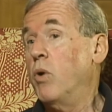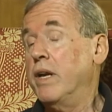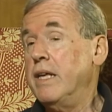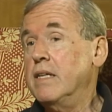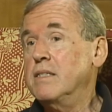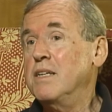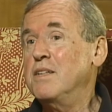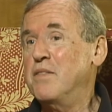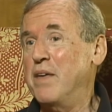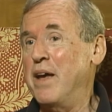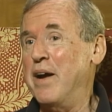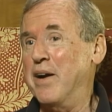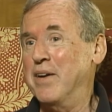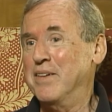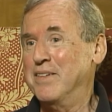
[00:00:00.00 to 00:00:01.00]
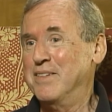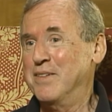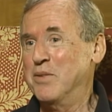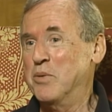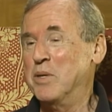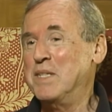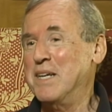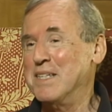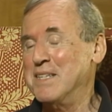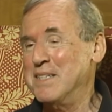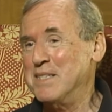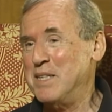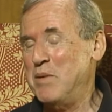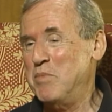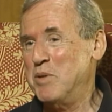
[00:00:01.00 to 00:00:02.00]
What isn't there, or what doesn't
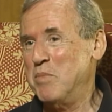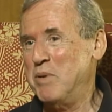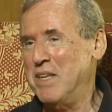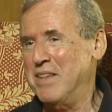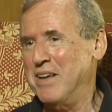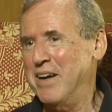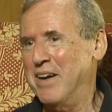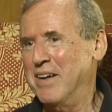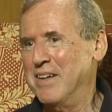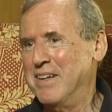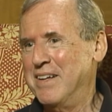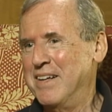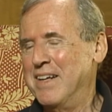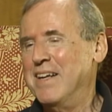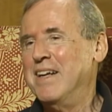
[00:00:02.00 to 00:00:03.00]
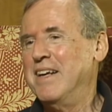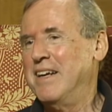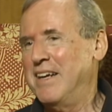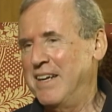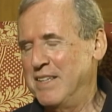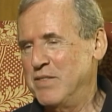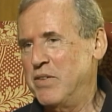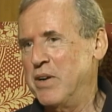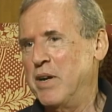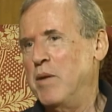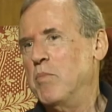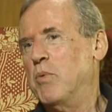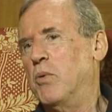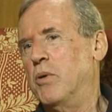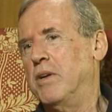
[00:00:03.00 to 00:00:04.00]
seem to be there, is very
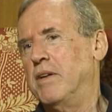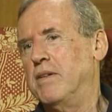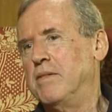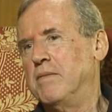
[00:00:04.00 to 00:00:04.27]
important.